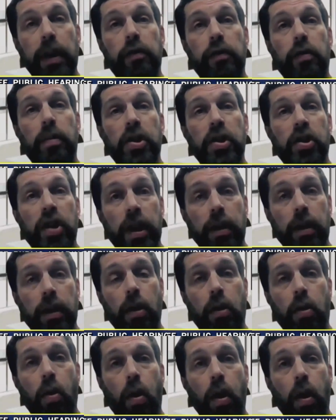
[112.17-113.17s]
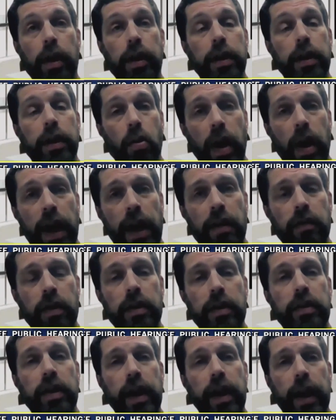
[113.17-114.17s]
from a single court in New
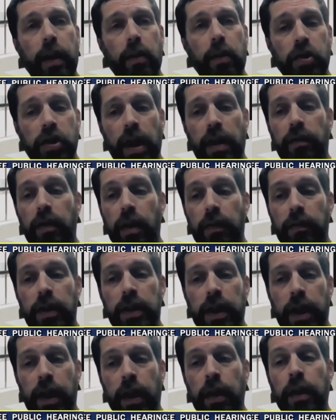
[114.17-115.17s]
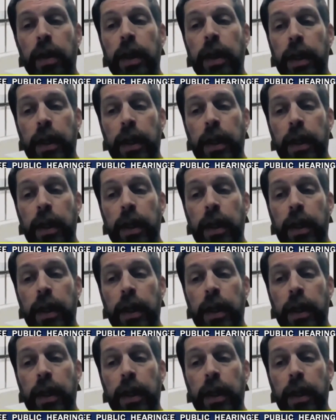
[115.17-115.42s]
Haven to now 7 of the 10